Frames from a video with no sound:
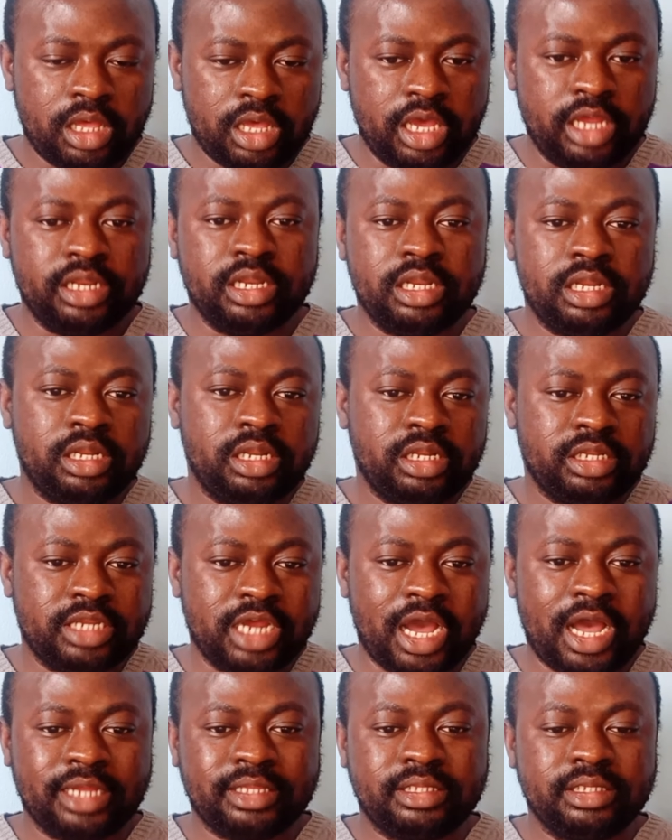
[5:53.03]
and
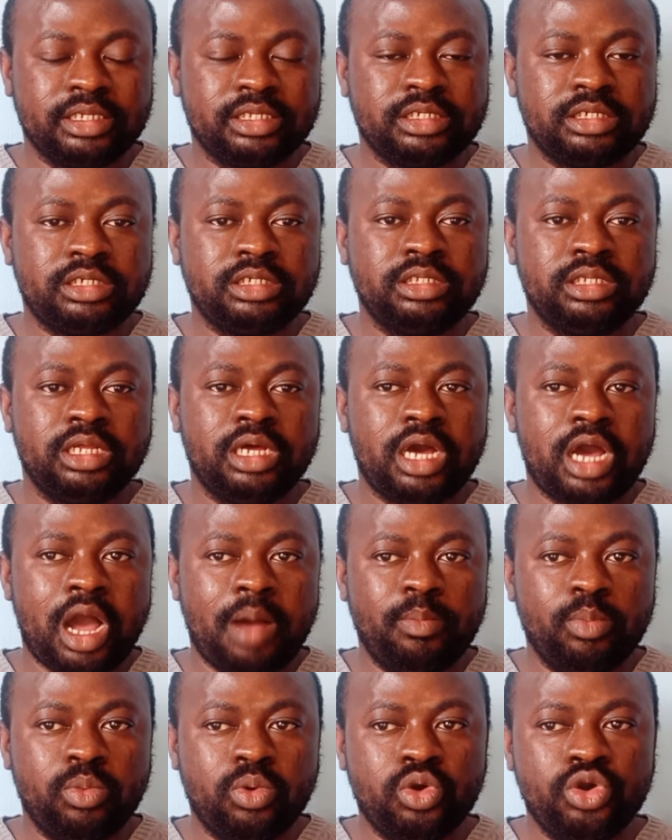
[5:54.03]
the article
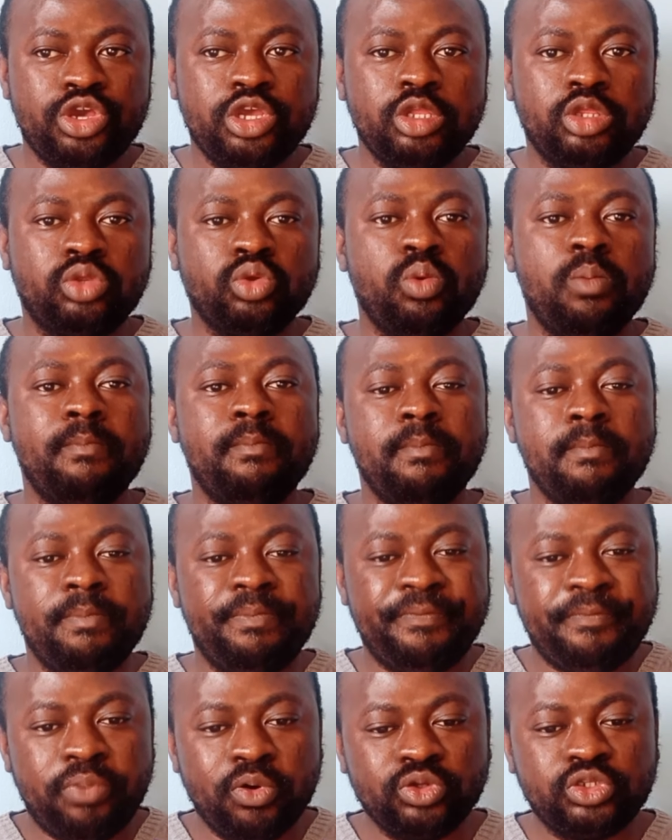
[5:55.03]
I'm going to
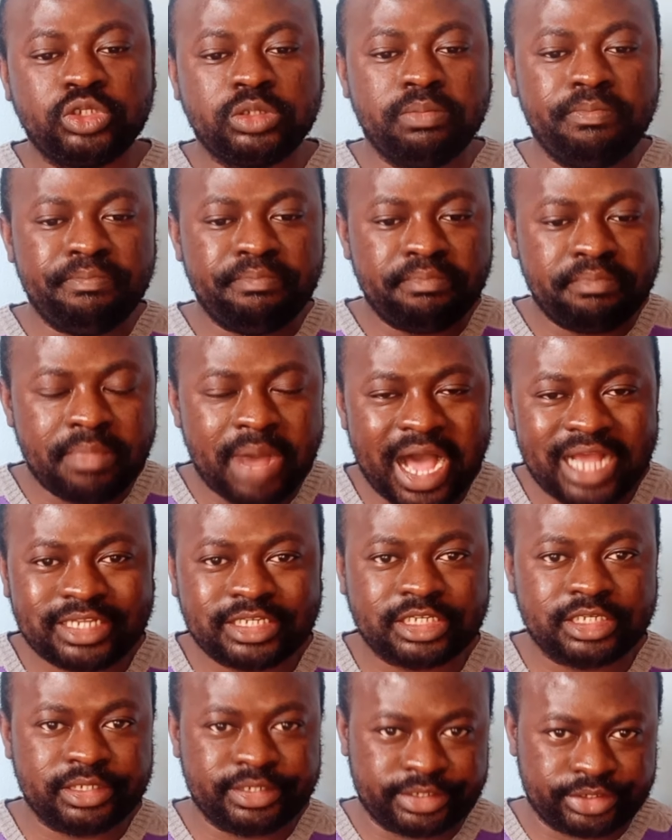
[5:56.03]
put
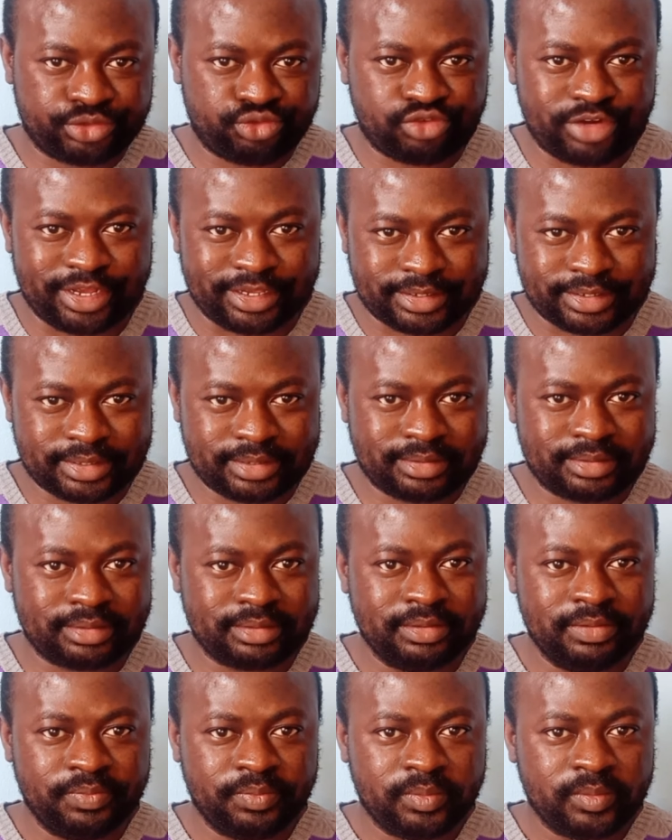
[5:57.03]
much stress,
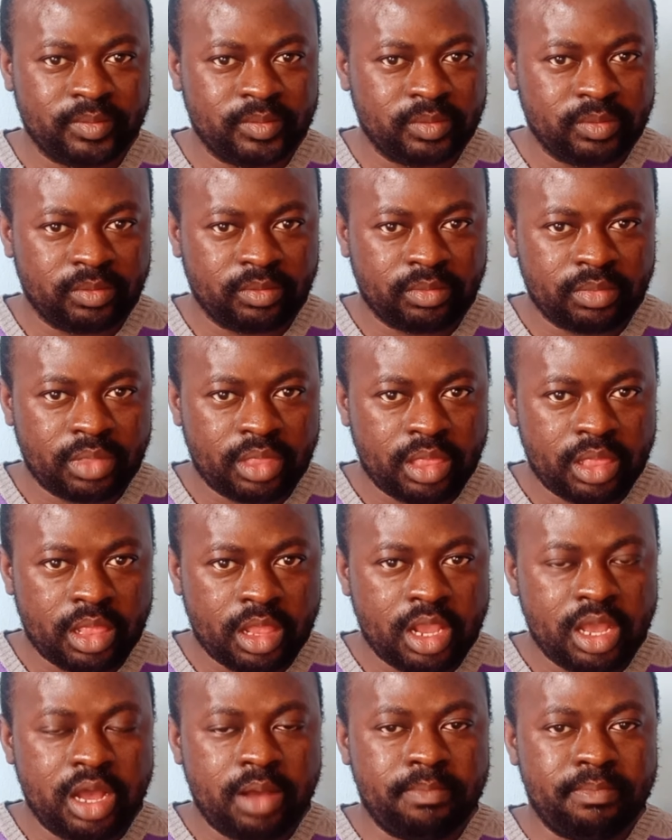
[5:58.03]

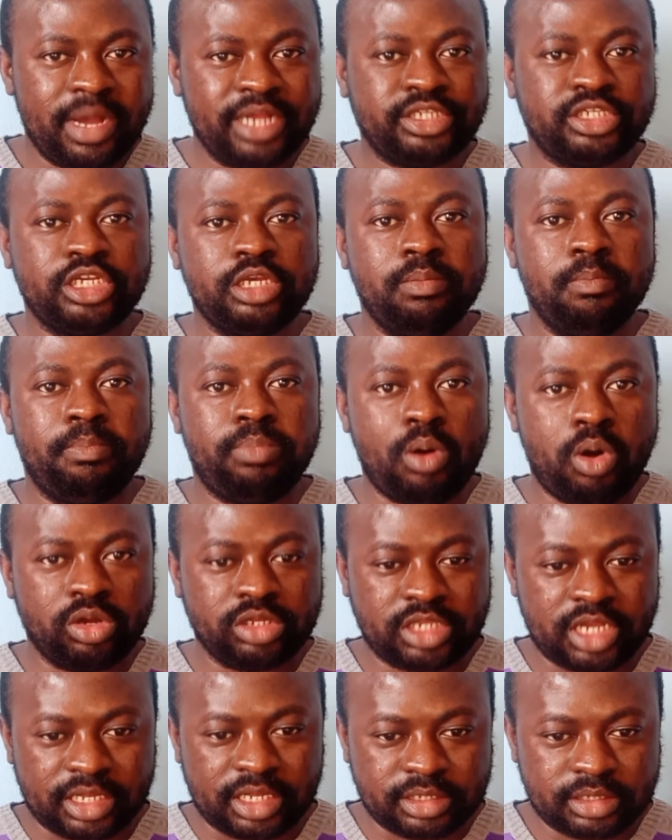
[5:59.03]
much
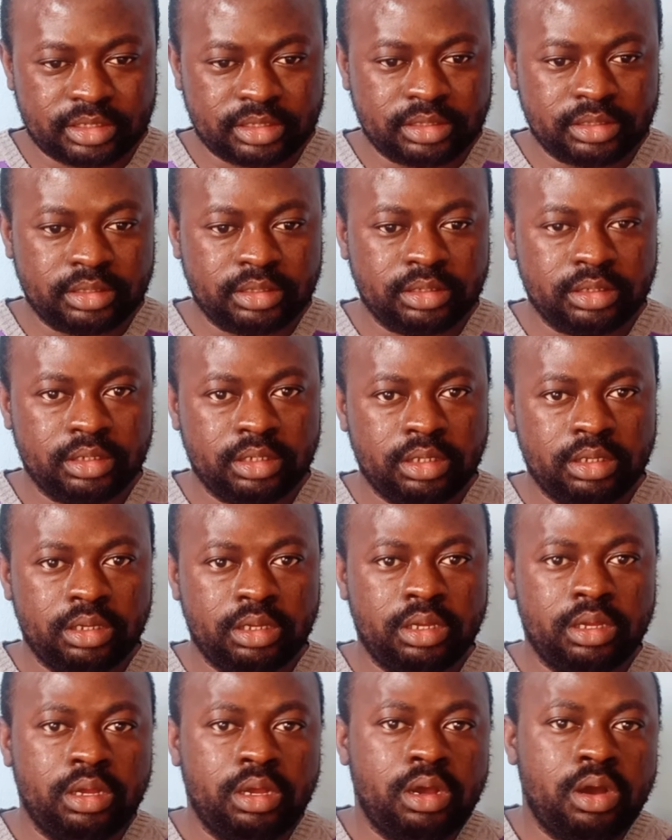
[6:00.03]
importance
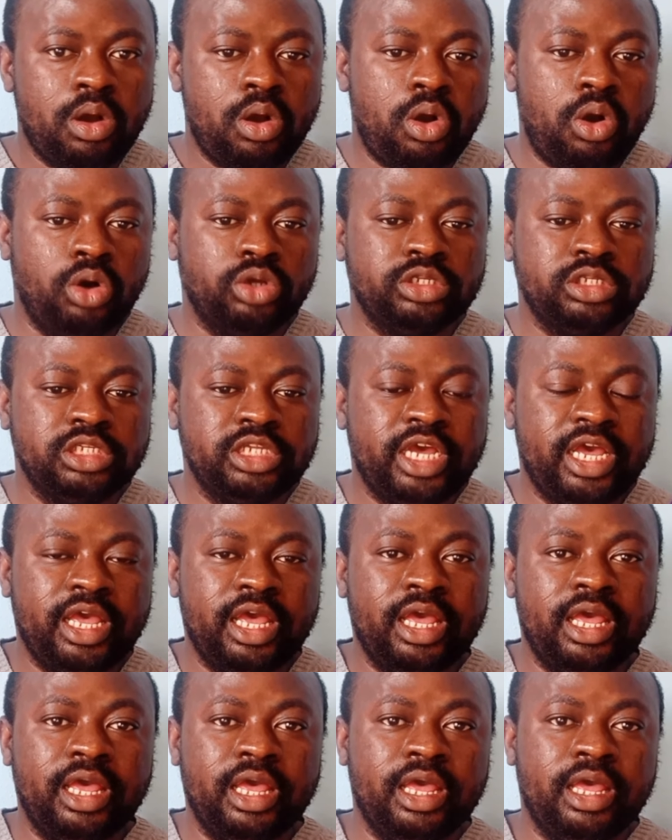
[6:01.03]
on
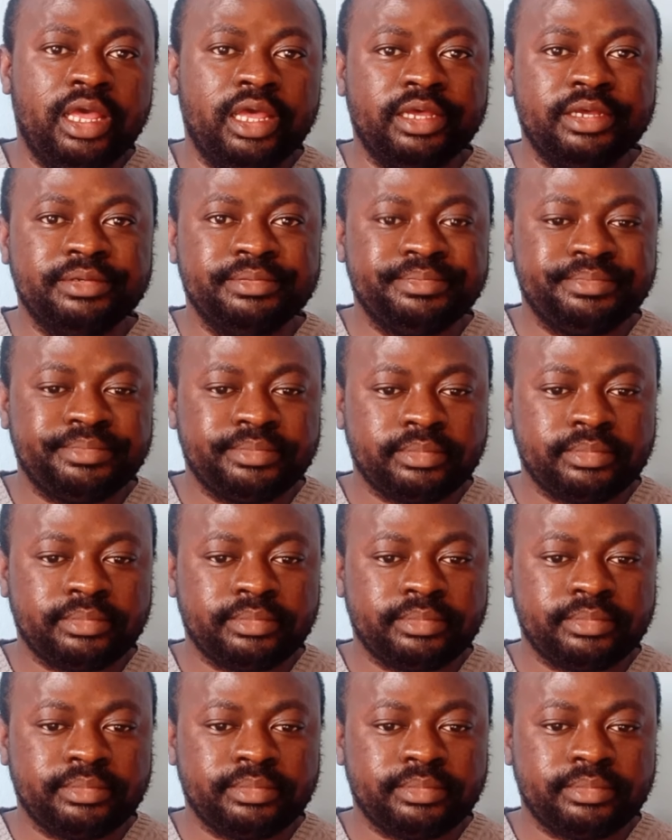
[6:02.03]
the